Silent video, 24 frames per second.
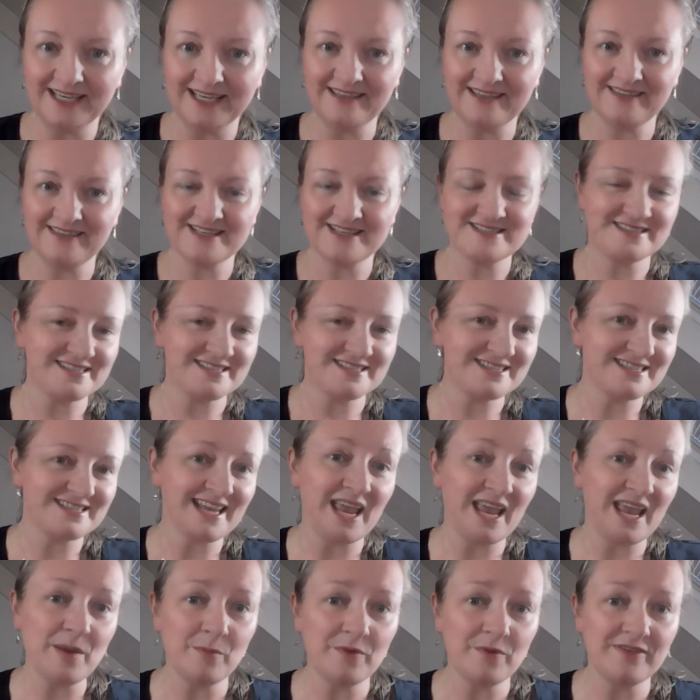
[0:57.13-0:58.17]
And that's the
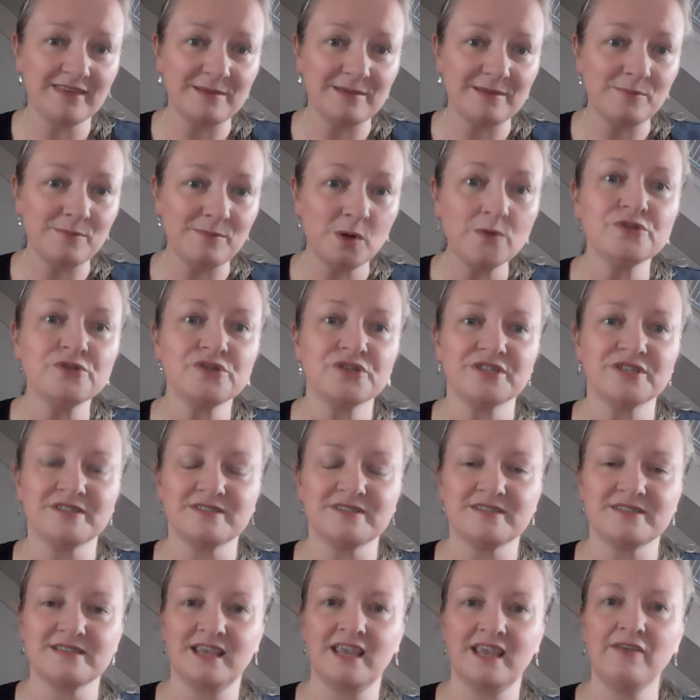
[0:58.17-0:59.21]
same with
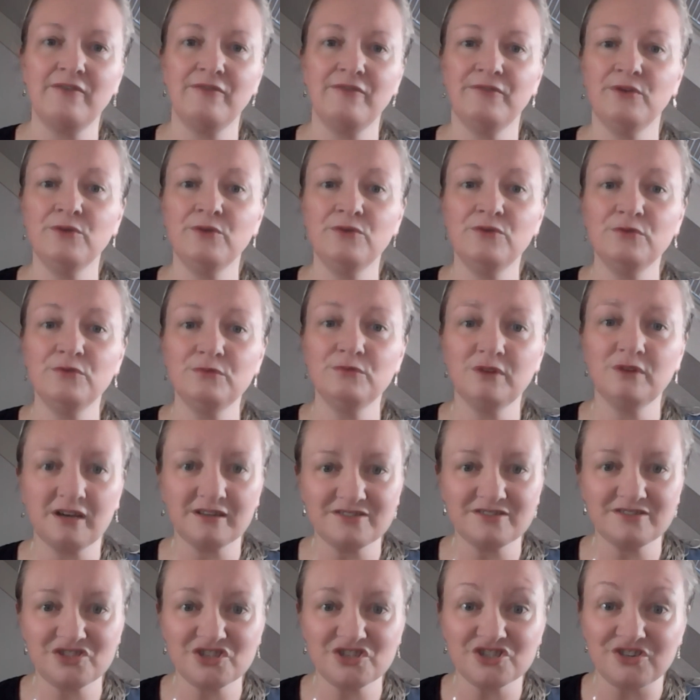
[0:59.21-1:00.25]
emotions. If you do
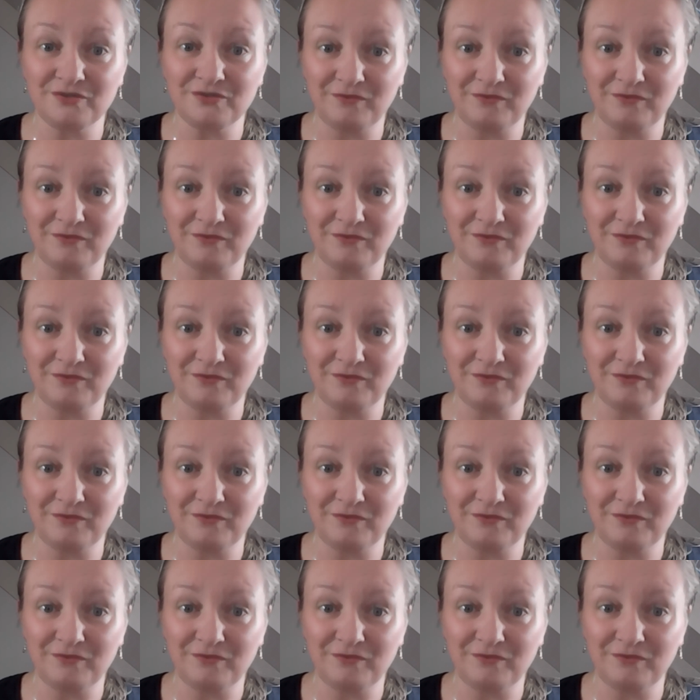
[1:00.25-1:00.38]
not just